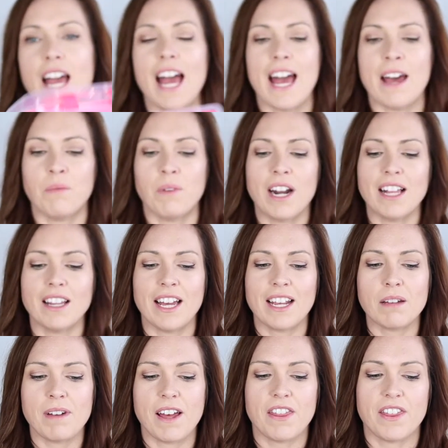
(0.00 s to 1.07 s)
And what I like
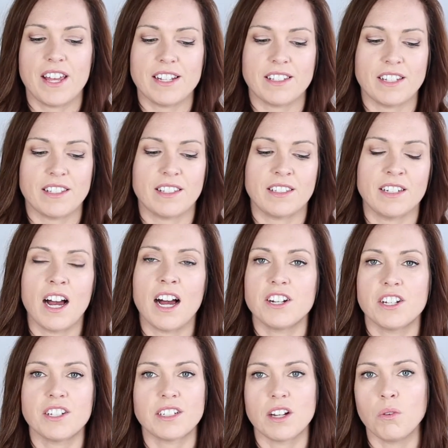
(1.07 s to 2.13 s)
about this is it's not
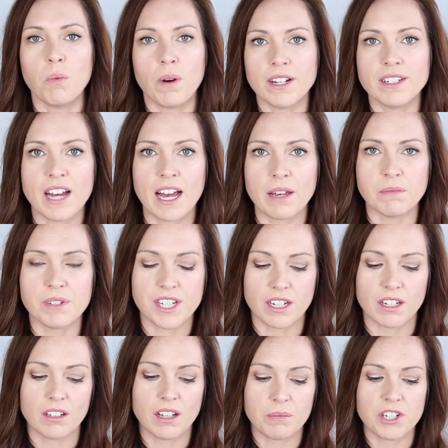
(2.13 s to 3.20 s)
just a one-time
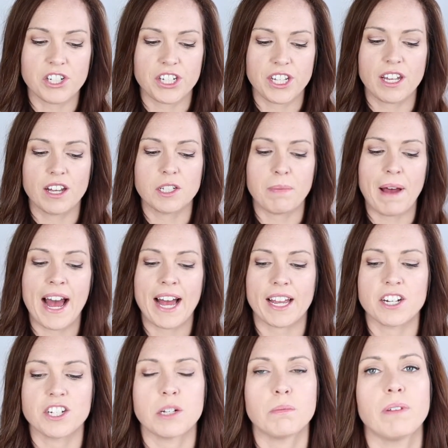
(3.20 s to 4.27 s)
deal. I mean, she goes back
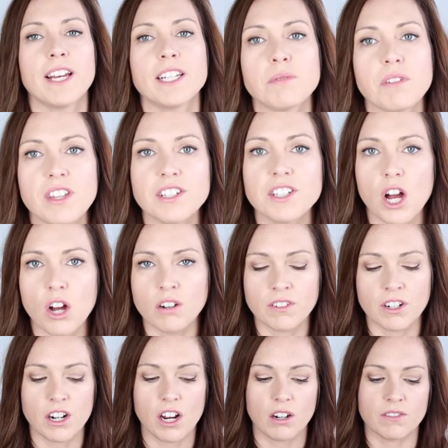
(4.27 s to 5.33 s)
and she plays with this over
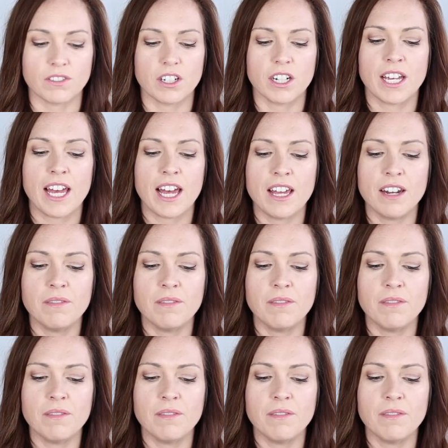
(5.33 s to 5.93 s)
and over again.